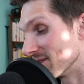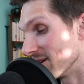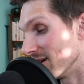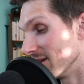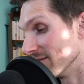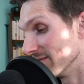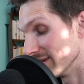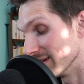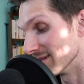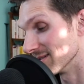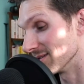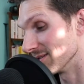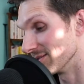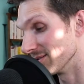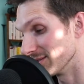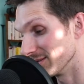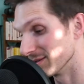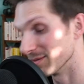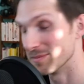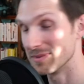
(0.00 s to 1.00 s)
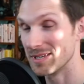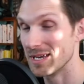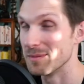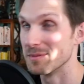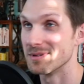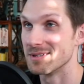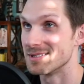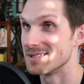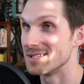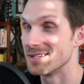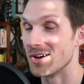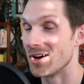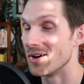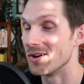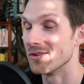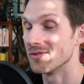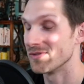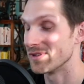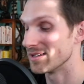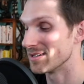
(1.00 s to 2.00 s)
all of it. So you're gonna be able to see
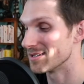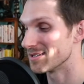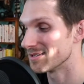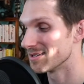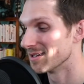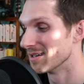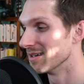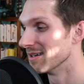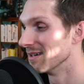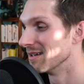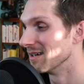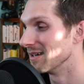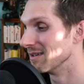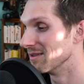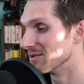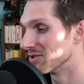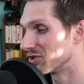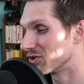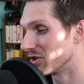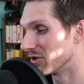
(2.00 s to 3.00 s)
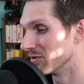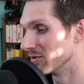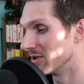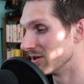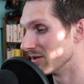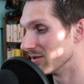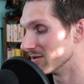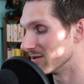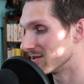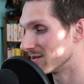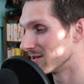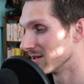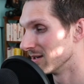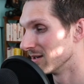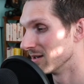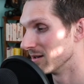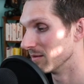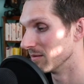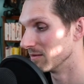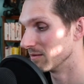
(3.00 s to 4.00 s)
all of this in the show notes.
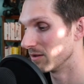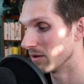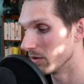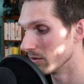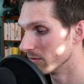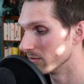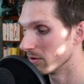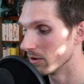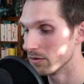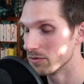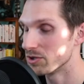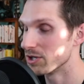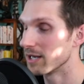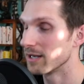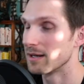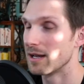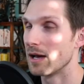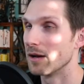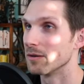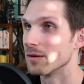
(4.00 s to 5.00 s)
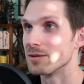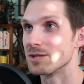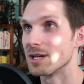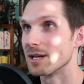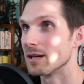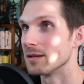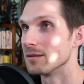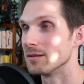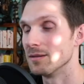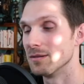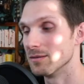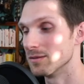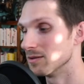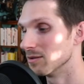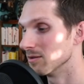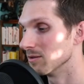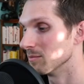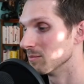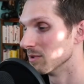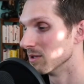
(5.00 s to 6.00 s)
And go go check it out. Go check out the
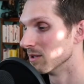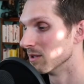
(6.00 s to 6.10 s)
YouTube